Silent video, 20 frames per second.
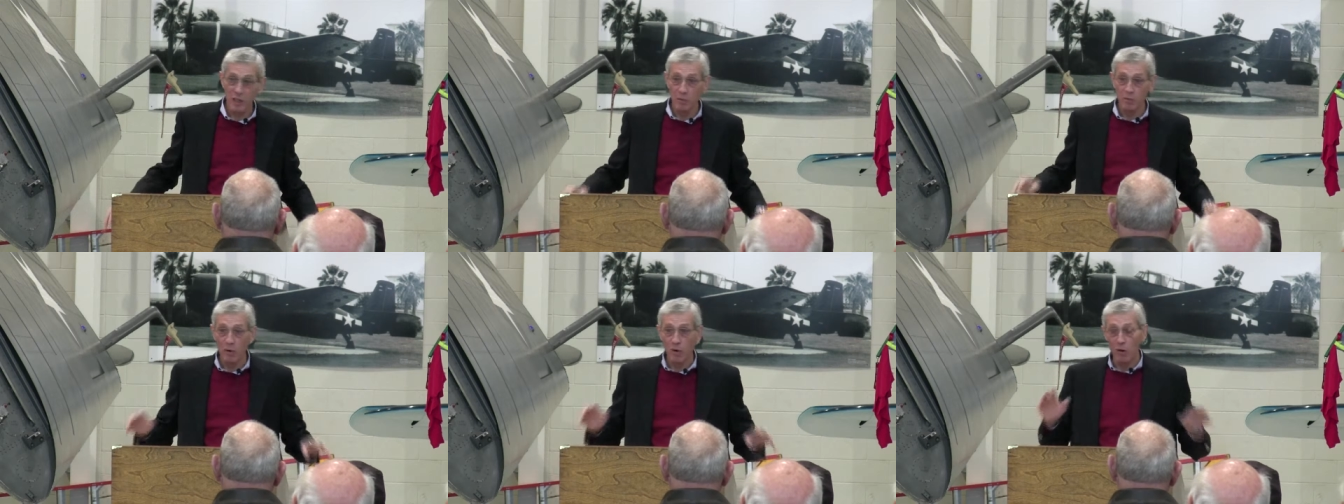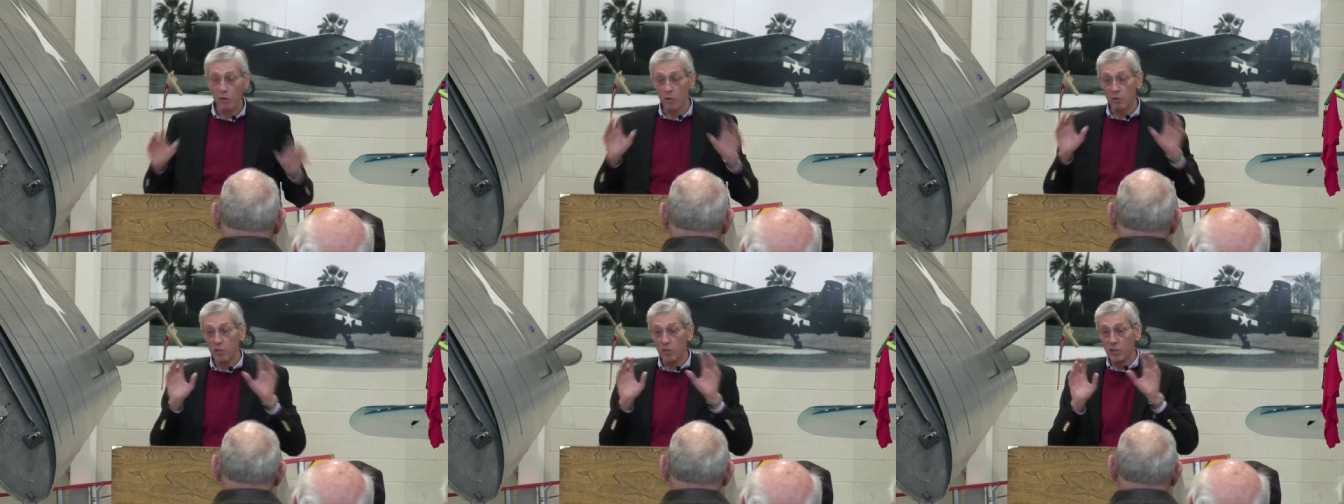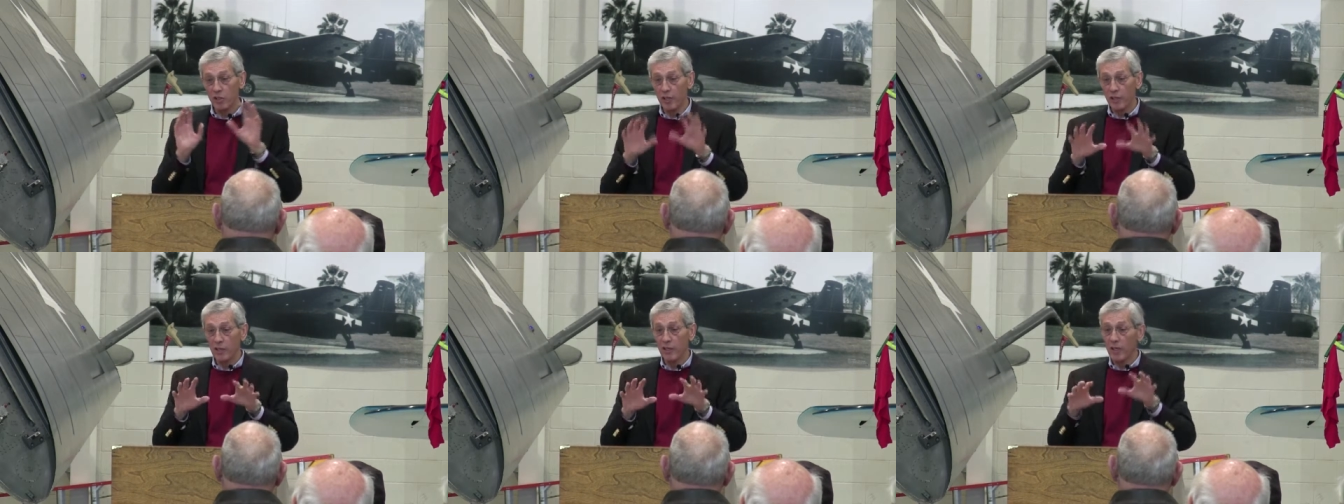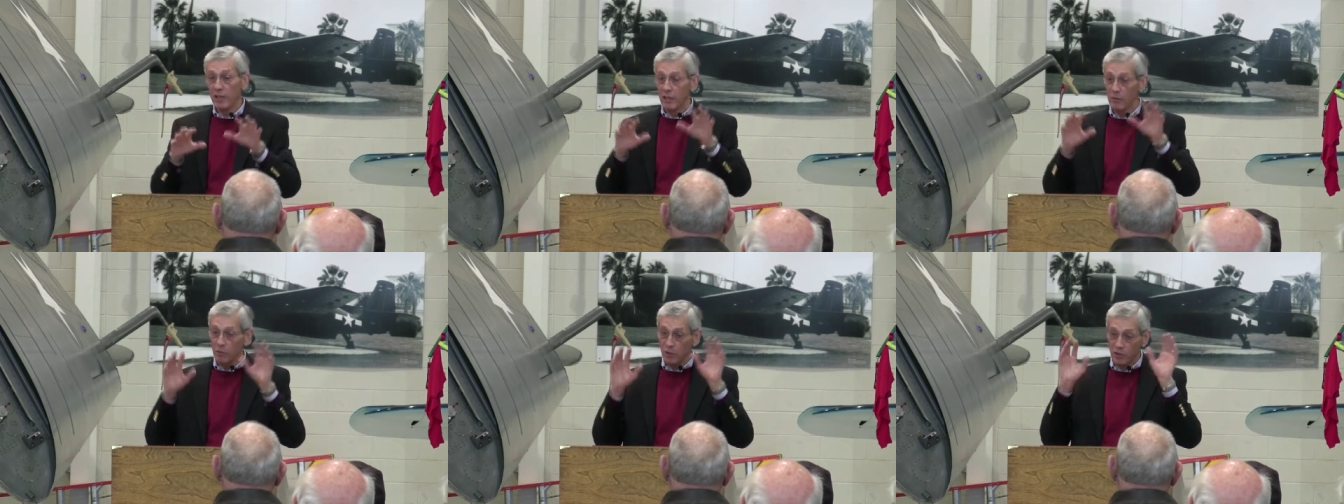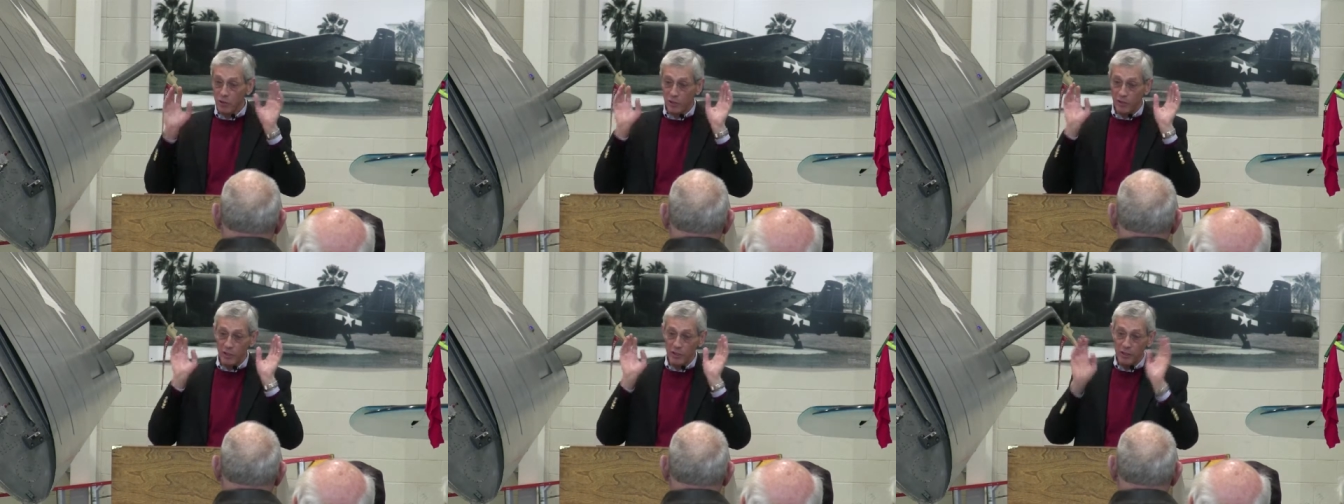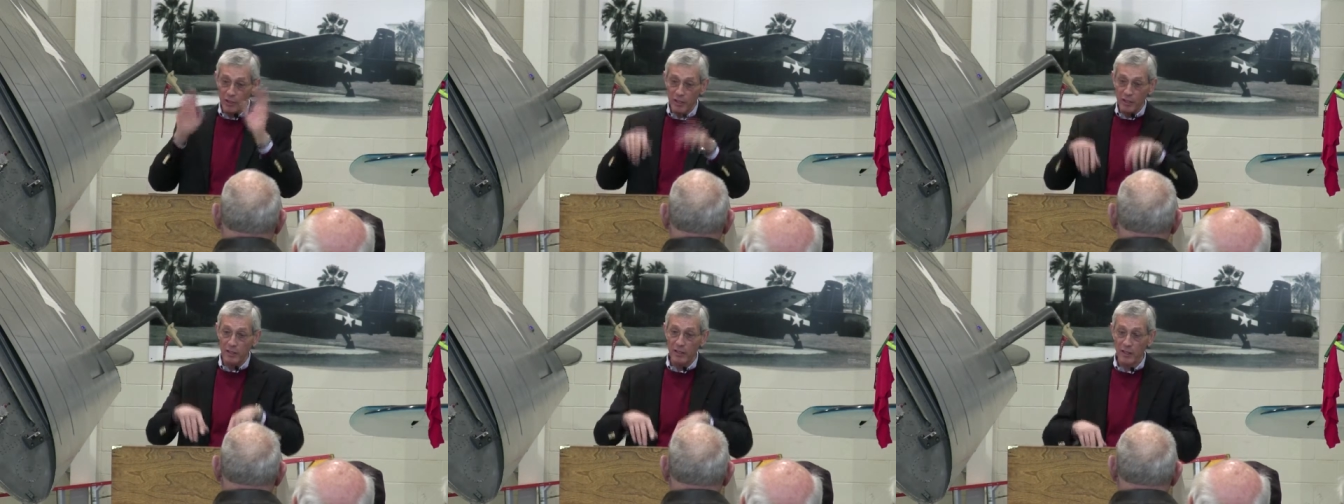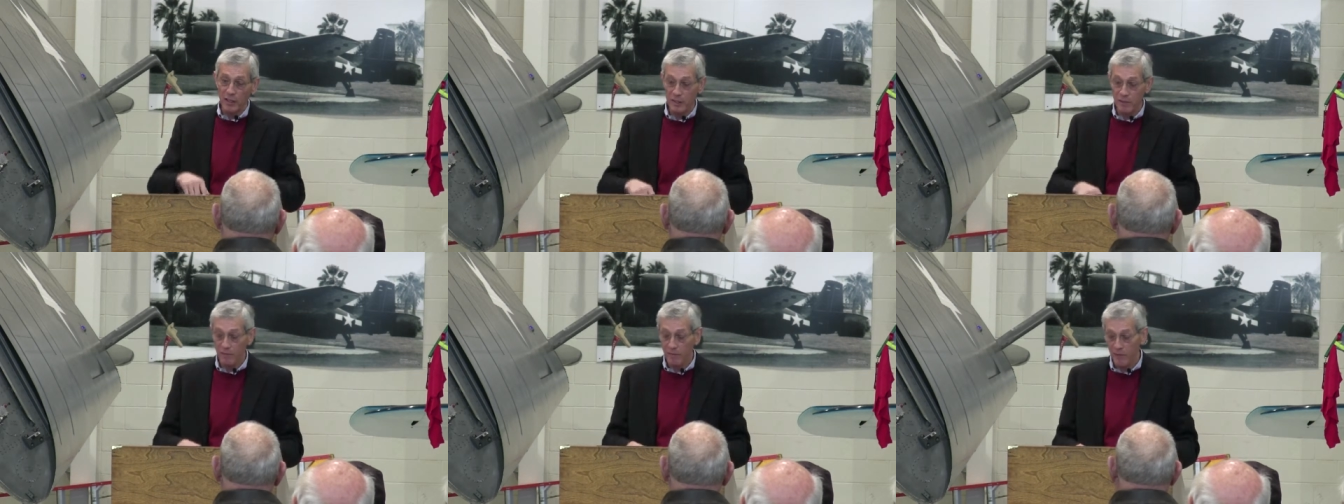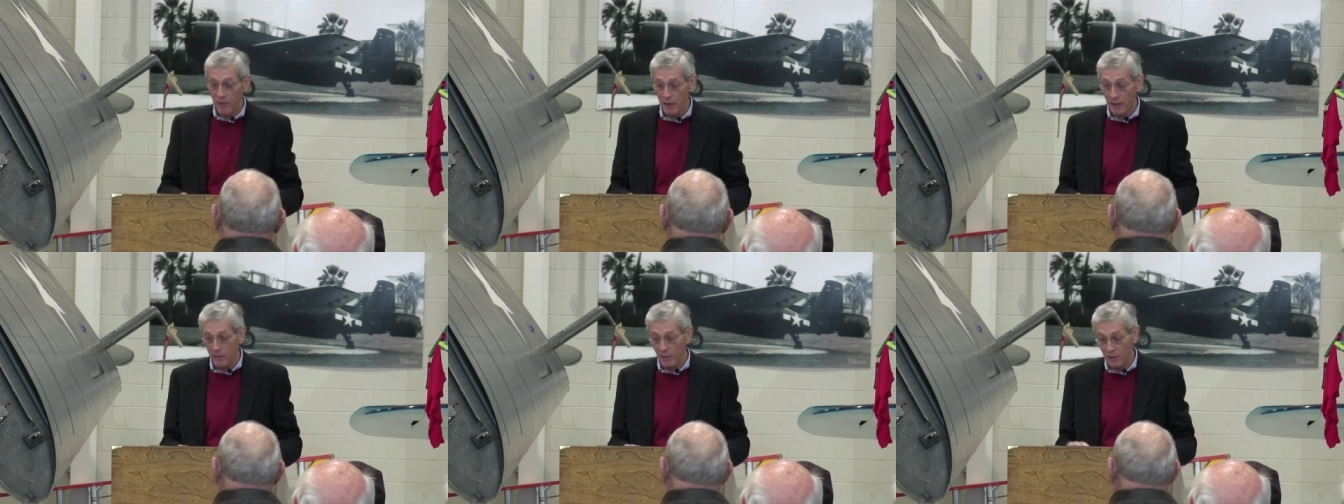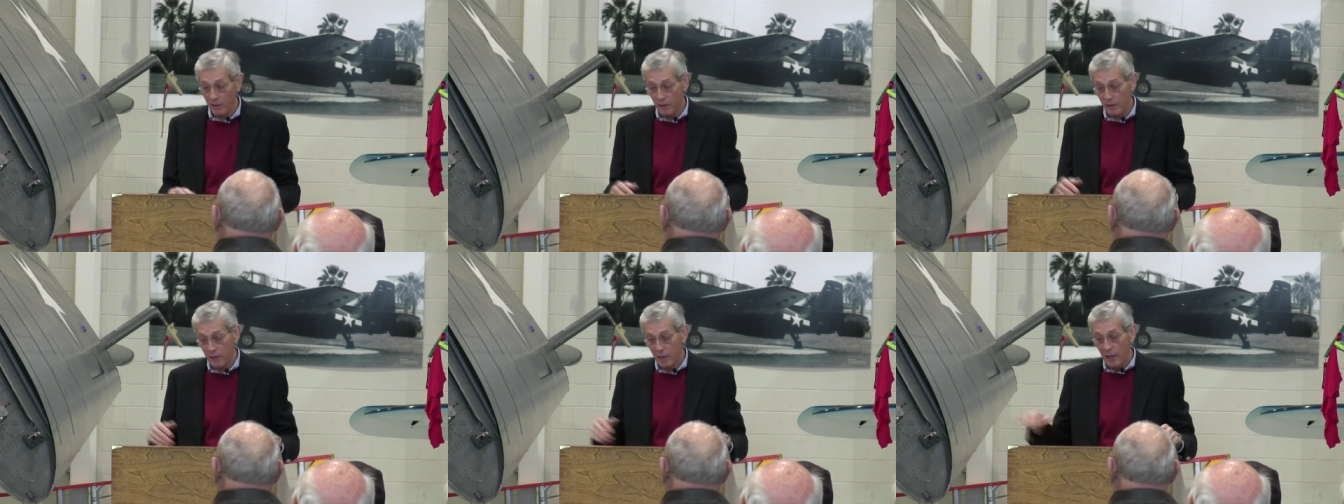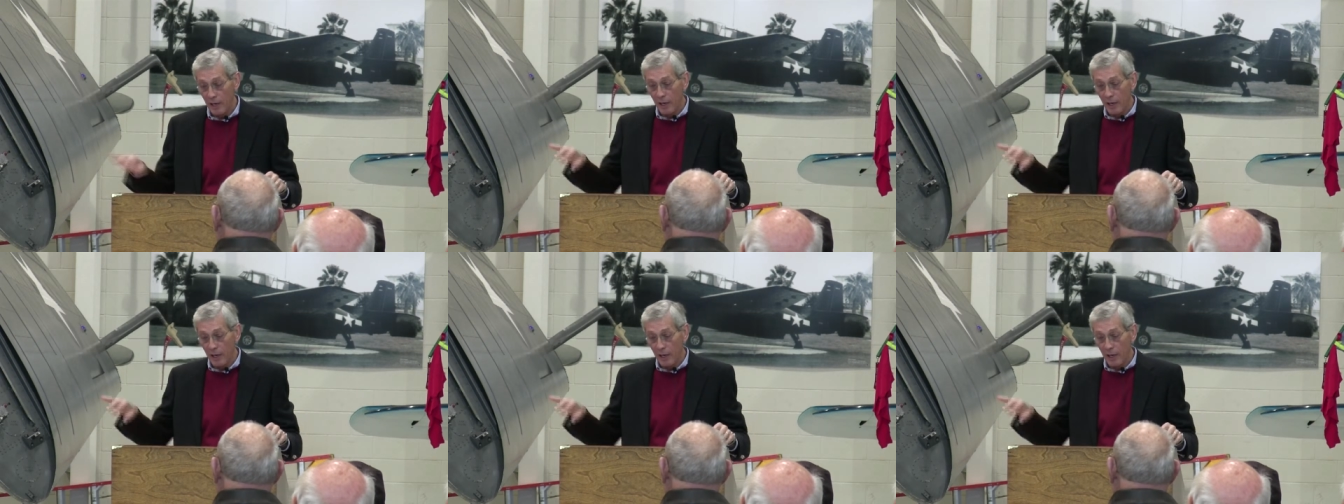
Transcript: see any more. We settle down. We're still at 10,500.